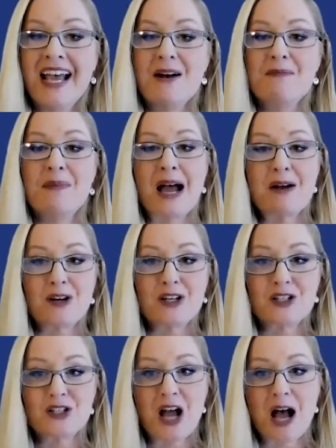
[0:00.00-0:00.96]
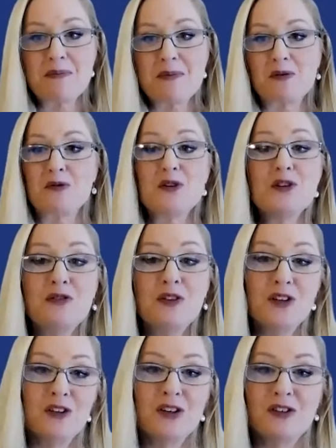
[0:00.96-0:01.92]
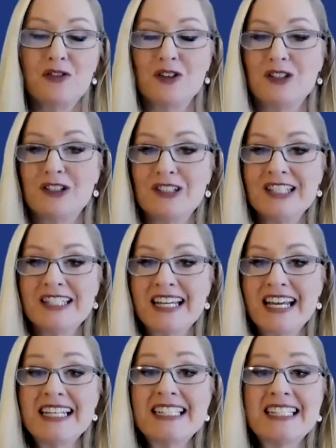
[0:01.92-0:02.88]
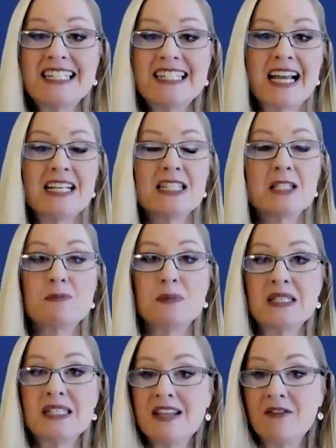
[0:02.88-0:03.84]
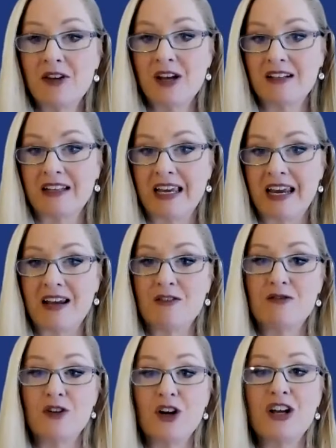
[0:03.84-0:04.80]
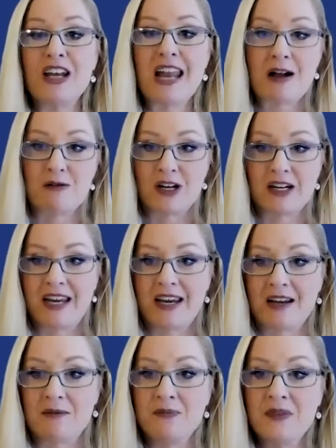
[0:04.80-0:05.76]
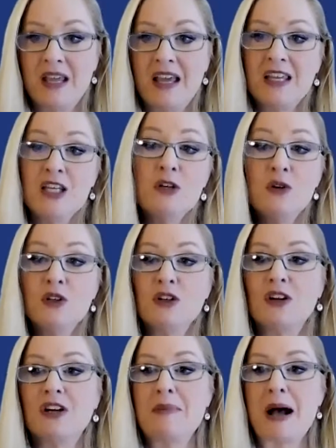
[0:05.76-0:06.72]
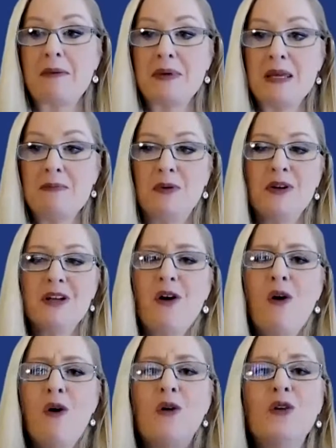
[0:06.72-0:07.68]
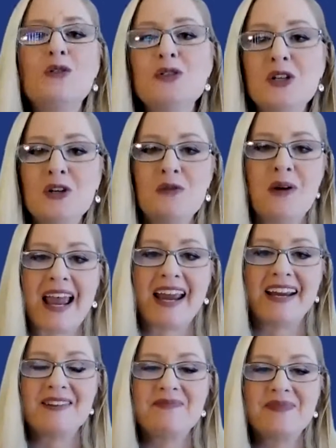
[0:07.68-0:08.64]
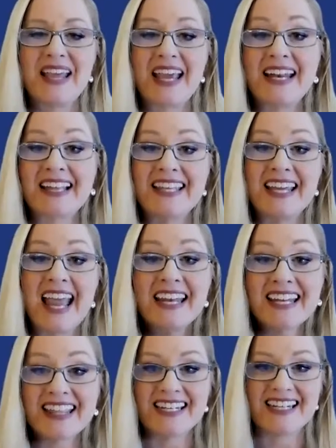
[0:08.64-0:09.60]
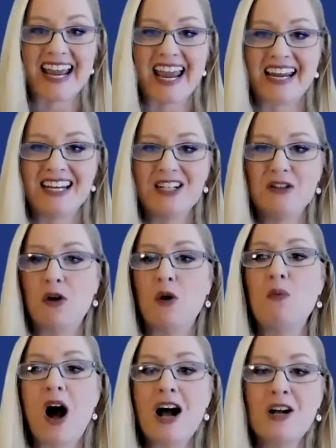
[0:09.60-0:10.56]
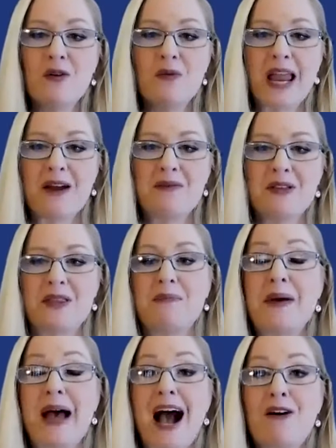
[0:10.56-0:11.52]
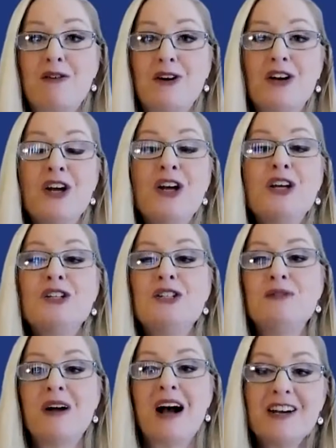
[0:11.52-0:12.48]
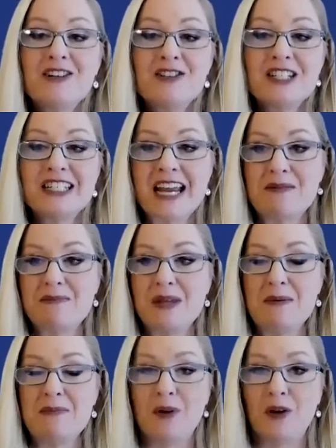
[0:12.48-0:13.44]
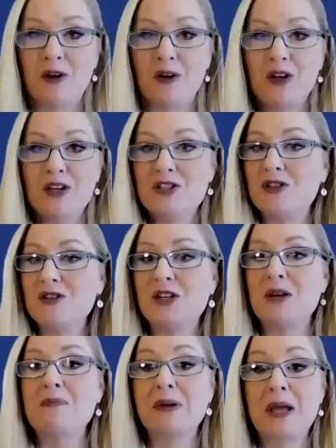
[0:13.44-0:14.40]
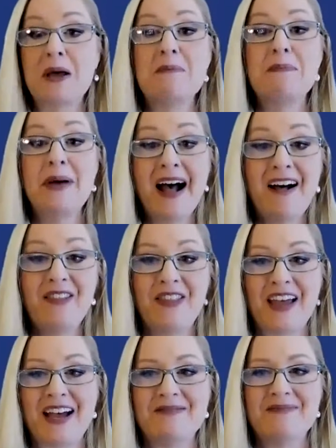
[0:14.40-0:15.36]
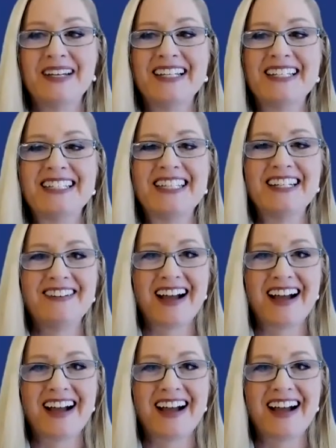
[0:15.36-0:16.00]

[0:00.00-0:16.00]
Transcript: My workshop, Room Full of Referrals, is designed specifically for networking. You will learn about people in a whole new way. And at the end of the day, you will walk away with the power to understand people so you can compel them to